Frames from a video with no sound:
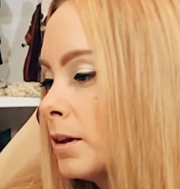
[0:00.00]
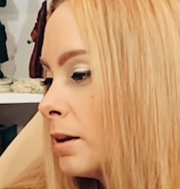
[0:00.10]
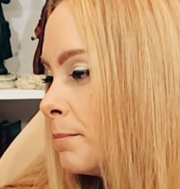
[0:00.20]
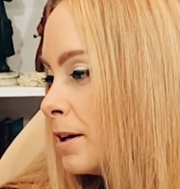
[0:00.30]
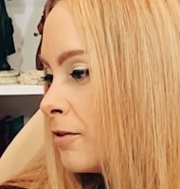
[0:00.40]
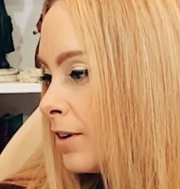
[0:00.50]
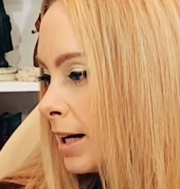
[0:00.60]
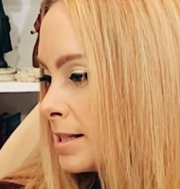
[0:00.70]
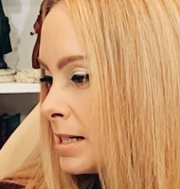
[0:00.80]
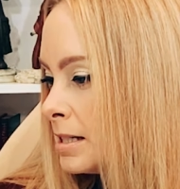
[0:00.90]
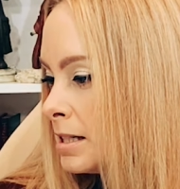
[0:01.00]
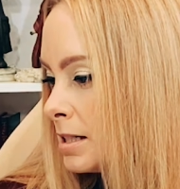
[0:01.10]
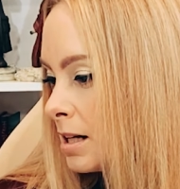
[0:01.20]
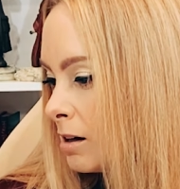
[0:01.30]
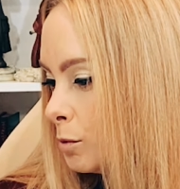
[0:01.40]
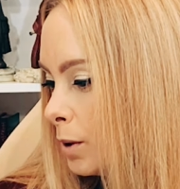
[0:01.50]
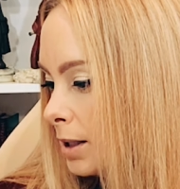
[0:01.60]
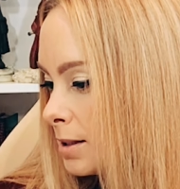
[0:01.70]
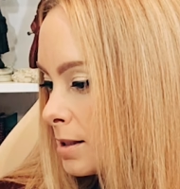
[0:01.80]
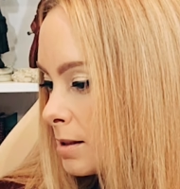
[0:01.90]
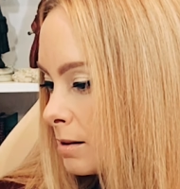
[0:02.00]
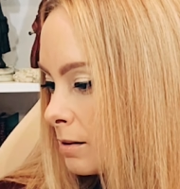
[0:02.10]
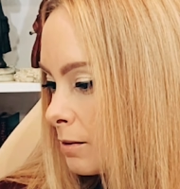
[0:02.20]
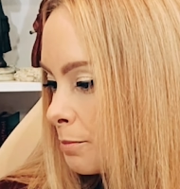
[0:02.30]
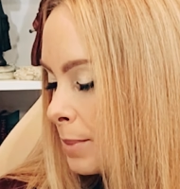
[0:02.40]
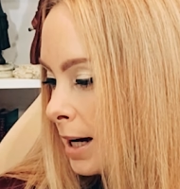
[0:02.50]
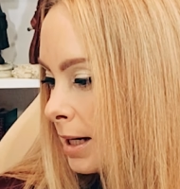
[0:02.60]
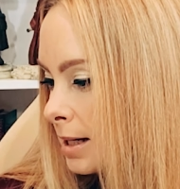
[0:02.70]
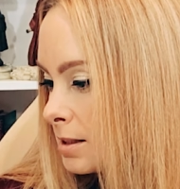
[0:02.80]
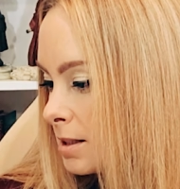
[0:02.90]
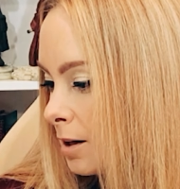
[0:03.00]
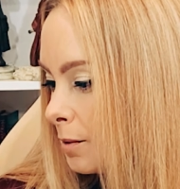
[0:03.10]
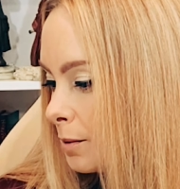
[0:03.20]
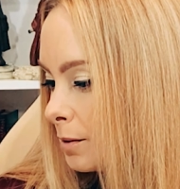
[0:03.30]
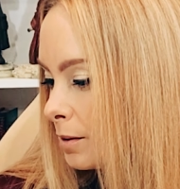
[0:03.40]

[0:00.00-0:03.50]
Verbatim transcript: the big fancy detailed ones by Enesco.